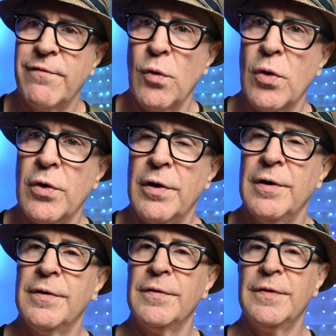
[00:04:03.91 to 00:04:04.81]

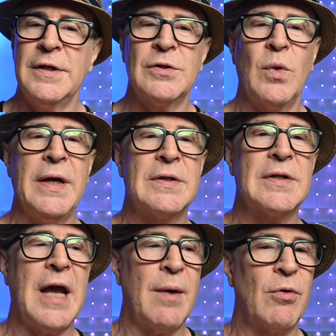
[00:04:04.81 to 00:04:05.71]
for this
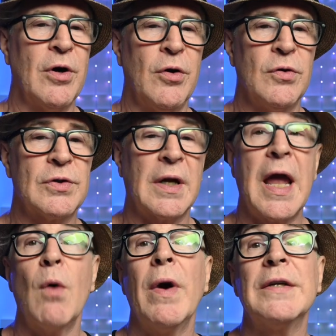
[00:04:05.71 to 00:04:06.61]
week's camera news.
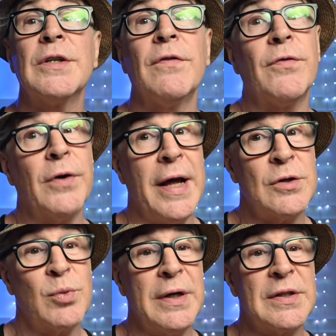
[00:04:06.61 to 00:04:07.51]
Can't wait till for
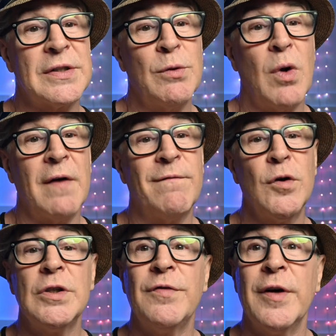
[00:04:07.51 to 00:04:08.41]
next week to see what
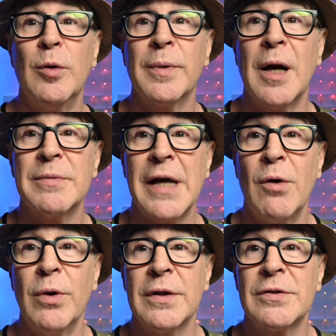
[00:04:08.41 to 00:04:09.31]
Fujifilm comes
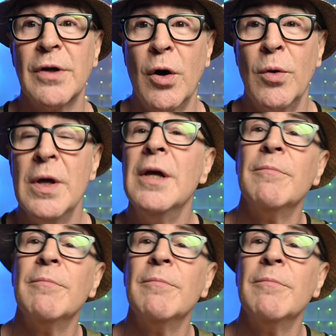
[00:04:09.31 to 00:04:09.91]
out with. So